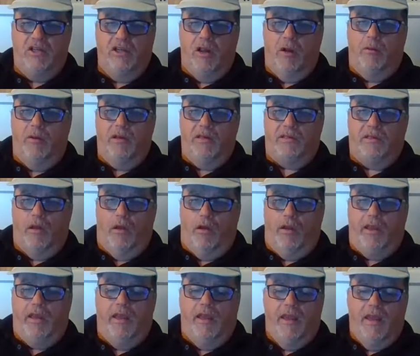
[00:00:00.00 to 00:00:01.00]
You know what it's
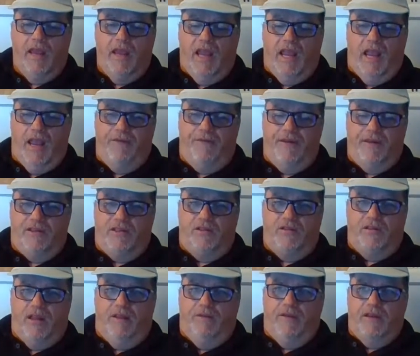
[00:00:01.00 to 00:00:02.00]
like. If
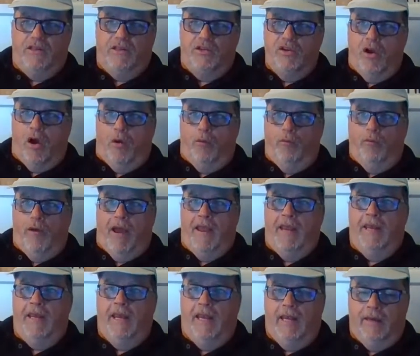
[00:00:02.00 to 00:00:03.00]
it's not
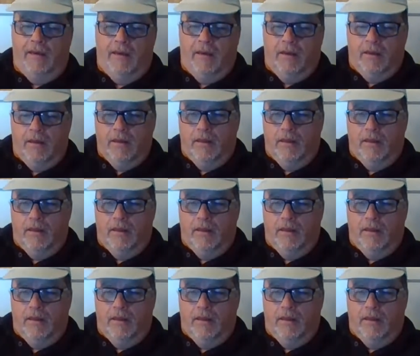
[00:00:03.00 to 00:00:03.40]
raining